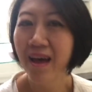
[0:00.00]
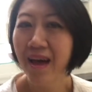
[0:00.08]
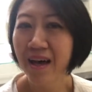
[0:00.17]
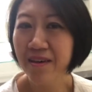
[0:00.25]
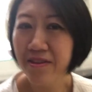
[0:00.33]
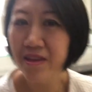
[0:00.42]

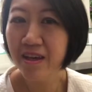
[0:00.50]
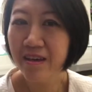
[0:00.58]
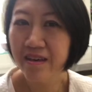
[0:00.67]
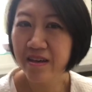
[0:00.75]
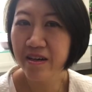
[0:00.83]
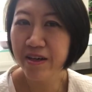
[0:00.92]
I
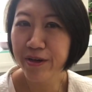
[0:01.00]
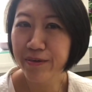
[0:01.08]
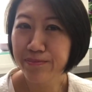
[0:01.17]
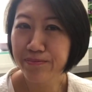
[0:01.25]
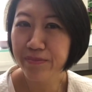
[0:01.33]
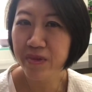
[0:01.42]
think
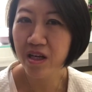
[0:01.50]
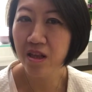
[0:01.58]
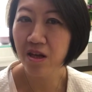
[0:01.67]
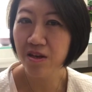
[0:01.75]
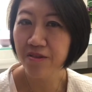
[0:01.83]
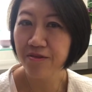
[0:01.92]
um, a
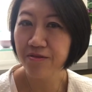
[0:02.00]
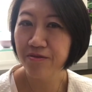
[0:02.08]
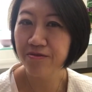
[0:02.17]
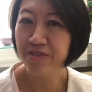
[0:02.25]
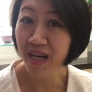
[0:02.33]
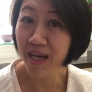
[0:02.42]
lot of
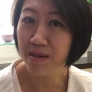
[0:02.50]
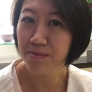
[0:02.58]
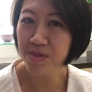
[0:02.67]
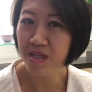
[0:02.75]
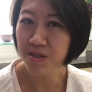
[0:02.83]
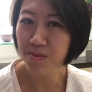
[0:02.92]

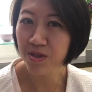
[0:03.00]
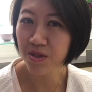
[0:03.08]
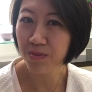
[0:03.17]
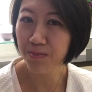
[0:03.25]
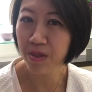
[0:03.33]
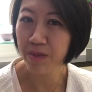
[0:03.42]
times,
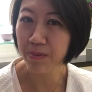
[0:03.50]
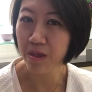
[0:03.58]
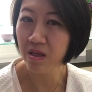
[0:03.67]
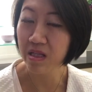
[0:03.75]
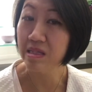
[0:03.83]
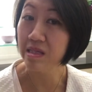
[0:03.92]
especially
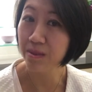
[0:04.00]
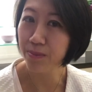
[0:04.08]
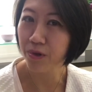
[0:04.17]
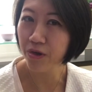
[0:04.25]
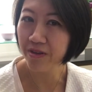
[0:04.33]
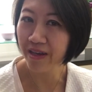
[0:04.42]
people in
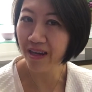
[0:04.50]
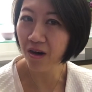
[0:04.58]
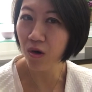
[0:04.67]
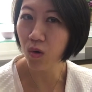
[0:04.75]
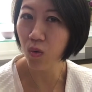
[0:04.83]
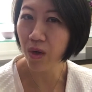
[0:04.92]
Singapore, they
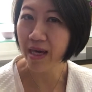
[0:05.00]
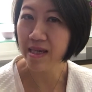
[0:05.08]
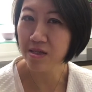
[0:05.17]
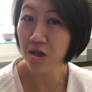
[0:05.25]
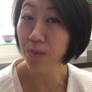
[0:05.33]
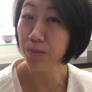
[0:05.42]

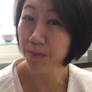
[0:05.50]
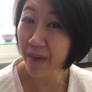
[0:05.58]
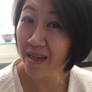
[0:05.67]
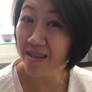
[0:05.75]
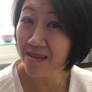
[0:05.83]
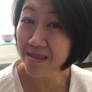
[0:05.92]
always
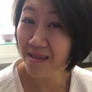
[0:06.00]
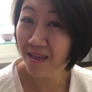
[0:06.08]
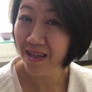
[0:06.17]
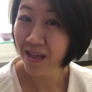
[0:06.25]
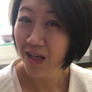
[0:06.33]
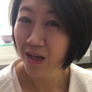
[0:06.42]
compromise
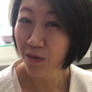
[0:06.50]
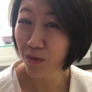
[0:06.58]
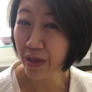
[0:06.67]
mm.